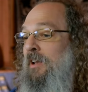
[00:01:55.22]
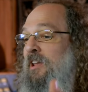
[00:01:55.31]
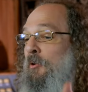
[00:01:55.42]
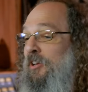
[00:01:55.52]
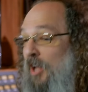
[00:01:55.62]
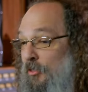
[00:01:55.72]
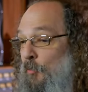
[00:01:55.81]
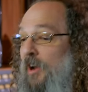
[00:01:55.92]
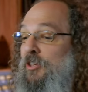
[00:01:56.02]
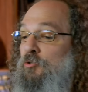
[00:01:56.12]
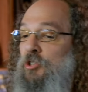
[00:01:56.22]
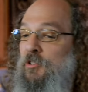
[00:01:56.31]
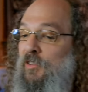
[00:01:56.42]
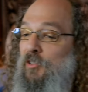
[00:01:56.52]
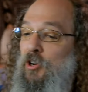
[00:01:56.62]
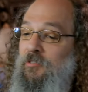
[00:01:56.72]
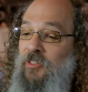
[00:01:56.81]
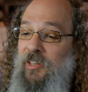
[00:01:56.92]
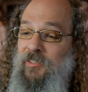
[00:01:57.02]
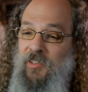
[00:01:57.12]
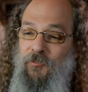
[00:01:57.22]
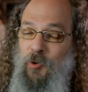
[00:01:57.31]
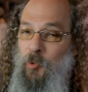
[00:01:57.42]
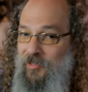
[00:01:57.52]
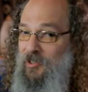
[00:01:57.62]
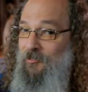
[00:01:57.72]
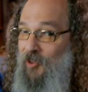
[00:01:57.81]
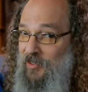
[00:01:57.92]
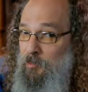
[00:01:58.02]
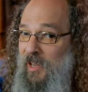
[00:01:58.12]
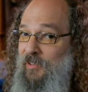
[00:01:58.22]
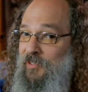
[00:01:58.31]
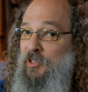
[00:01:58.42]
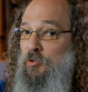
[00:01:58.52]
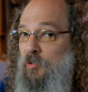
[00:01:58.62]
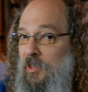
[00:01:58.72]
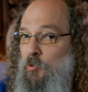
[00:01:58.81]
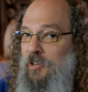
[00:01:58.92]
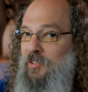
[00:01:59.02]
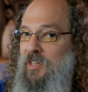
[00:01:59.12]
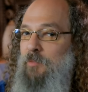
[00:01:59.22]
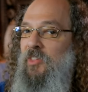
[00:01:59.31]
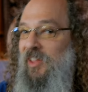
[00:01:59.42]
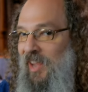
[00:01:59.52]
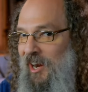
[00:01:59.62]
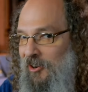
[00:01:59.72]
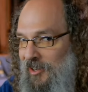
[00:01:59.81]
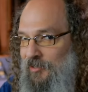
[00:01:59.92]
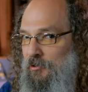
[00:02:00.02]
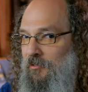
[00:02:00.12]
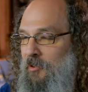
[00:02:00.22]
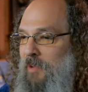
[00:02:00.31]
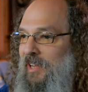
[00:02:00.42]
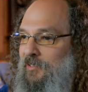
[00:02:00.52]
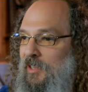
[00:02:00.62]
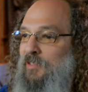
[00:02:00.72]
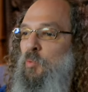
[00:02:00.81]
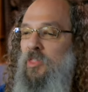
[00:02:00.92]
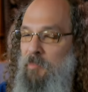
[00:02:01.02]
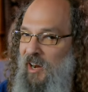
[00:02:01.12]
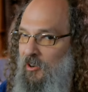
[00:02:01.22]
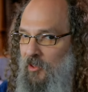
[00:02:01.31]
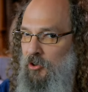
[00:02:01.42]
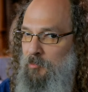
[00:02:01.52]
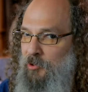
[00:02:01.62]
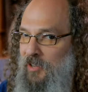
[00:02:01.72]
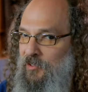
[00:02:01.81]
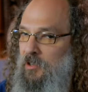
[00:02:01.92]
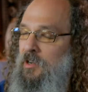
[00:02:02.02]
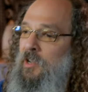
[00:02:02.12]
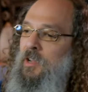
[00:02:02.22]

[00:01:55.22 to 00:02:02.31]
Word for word: Now, another way you could solve this if it wasn't a fuzz bass and you really wanted to keep the character of the bass is with a parallel compressor.